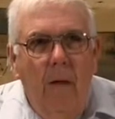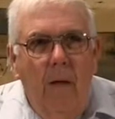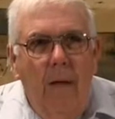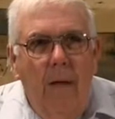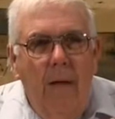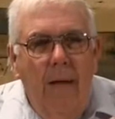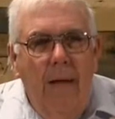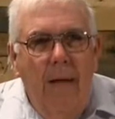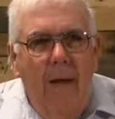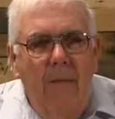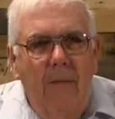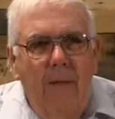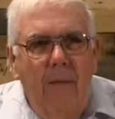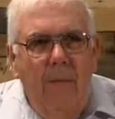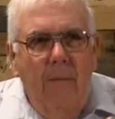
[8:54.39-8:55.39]
Now
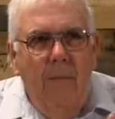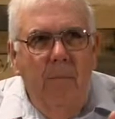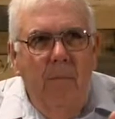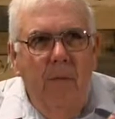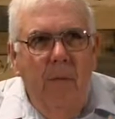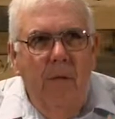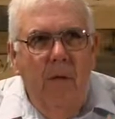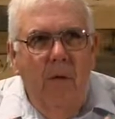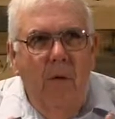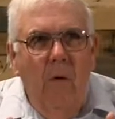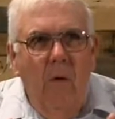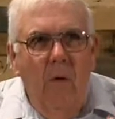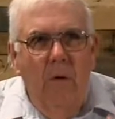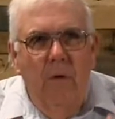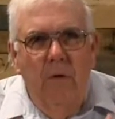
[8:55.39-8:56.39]
that
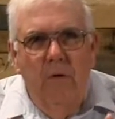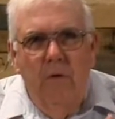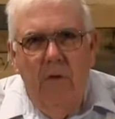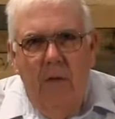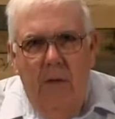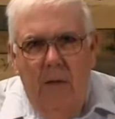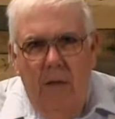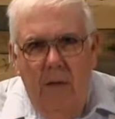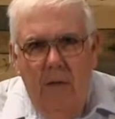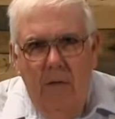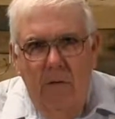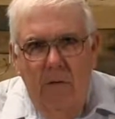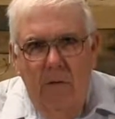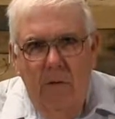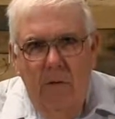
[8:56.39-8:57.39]
Bill
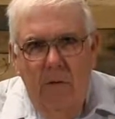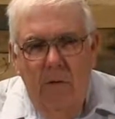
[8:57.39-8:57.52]
understands